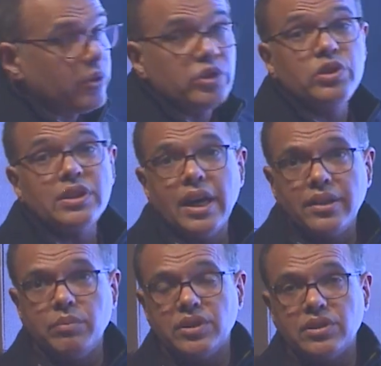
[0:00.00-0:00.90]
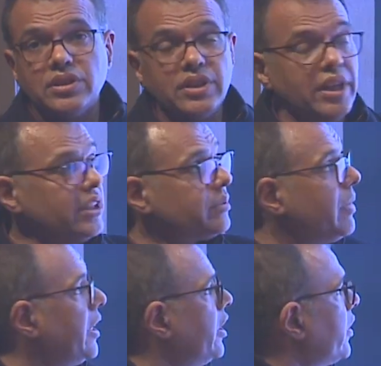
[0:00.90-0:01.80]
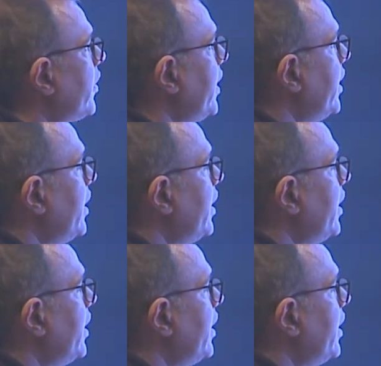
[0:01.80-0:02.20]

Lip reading: you start the business is mandatory.